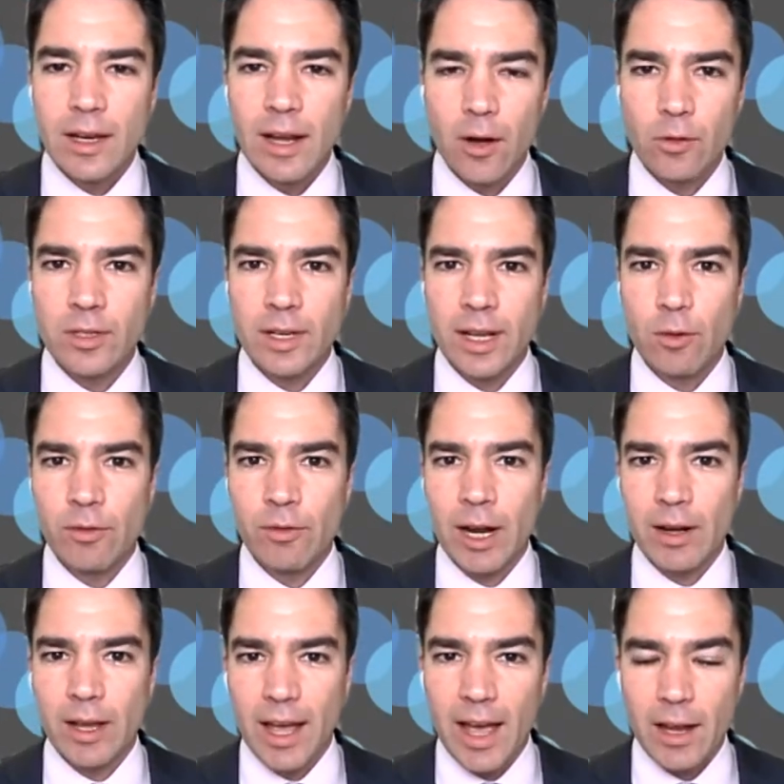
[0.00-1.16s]
Now, today we've
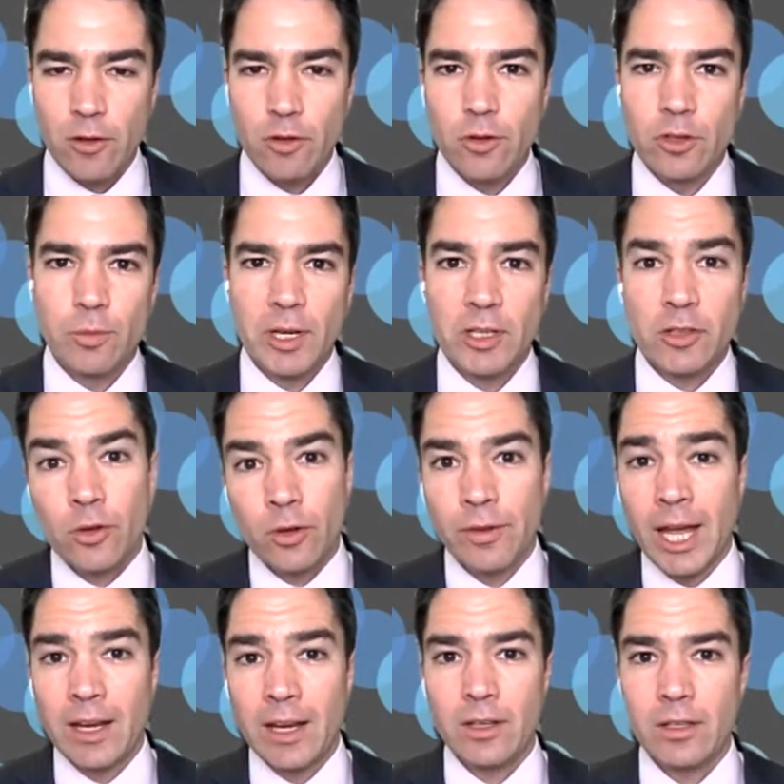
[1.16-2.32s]
got an extra special
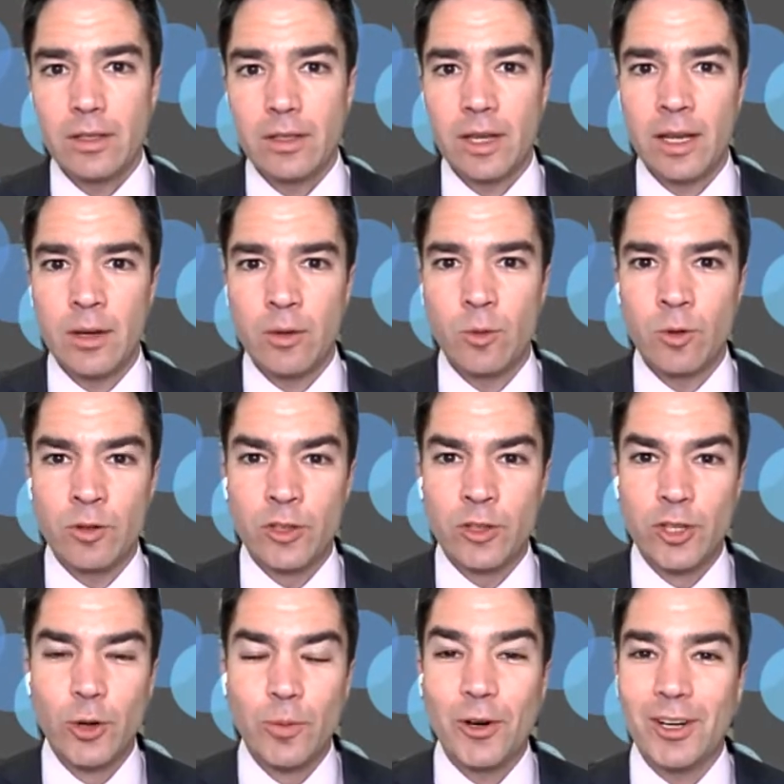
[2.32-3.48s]
event, and we're
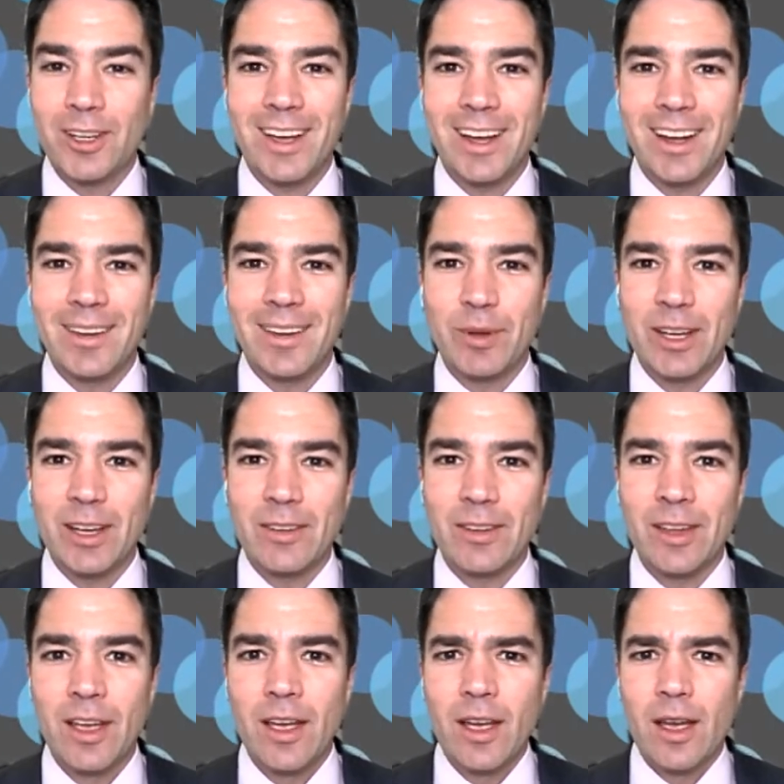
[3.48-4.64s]
super excited
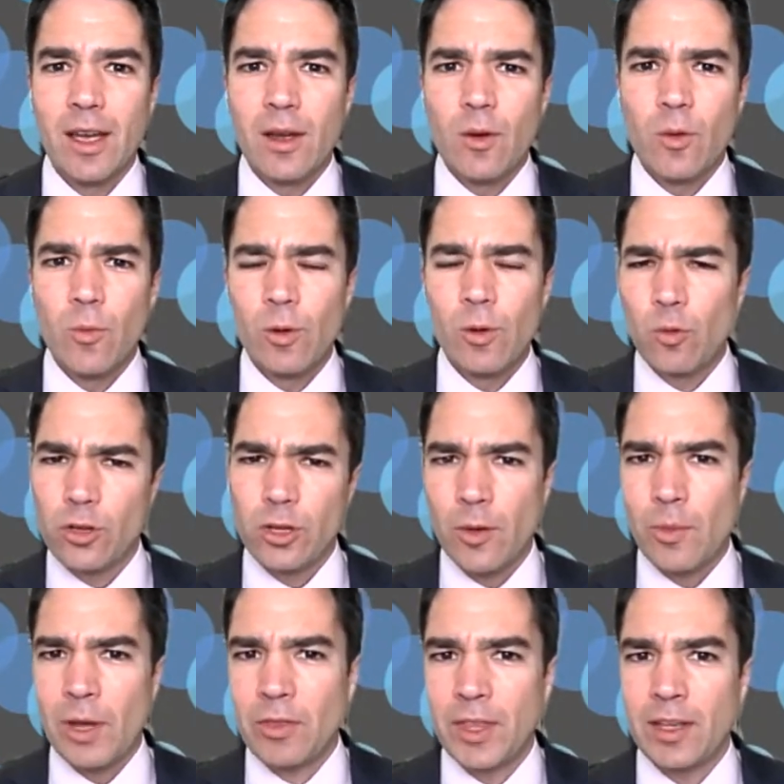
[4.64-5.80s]
because when we're
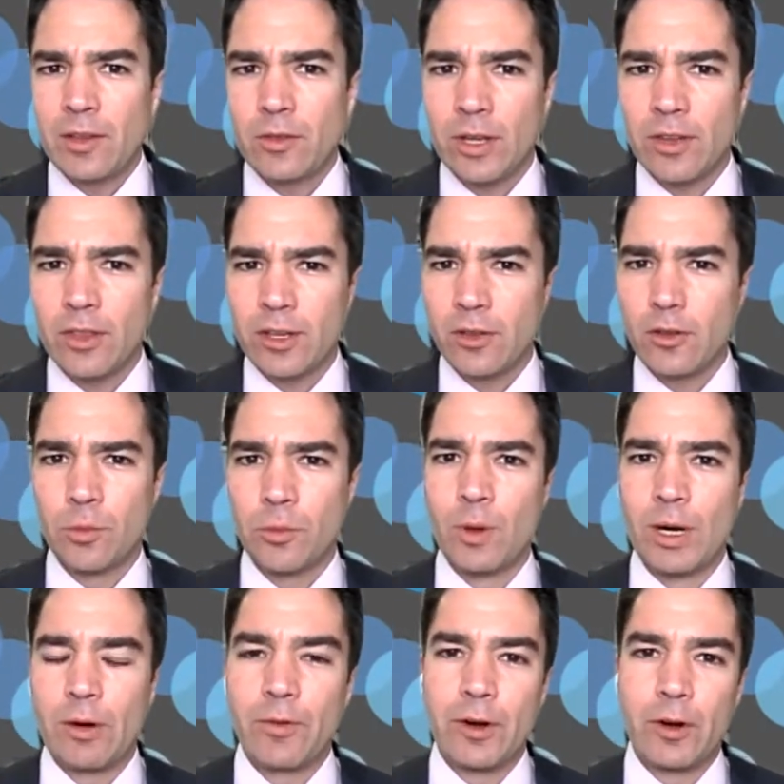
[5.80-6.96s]
talking about things like the consumer
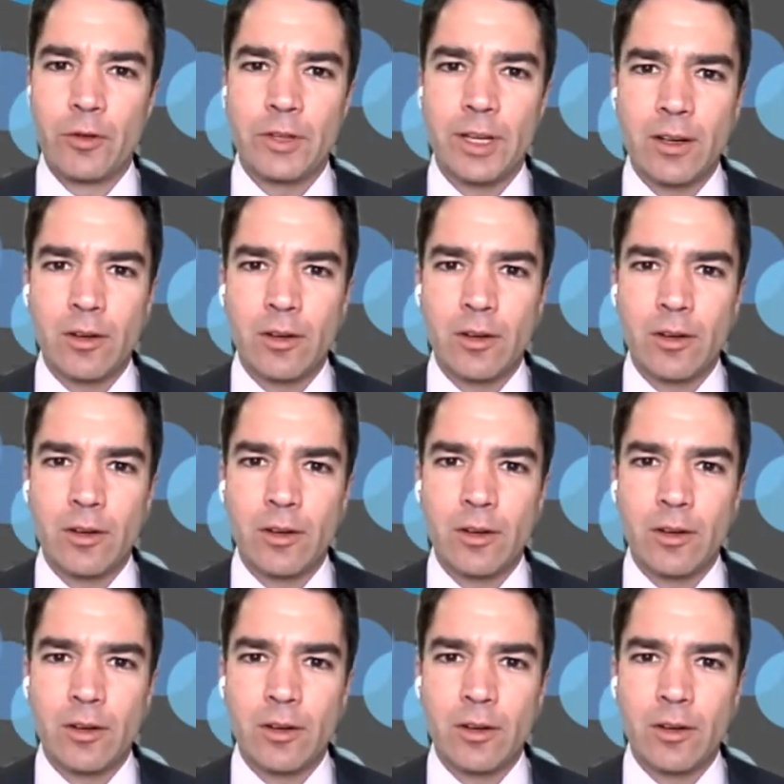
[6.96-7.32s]
welfare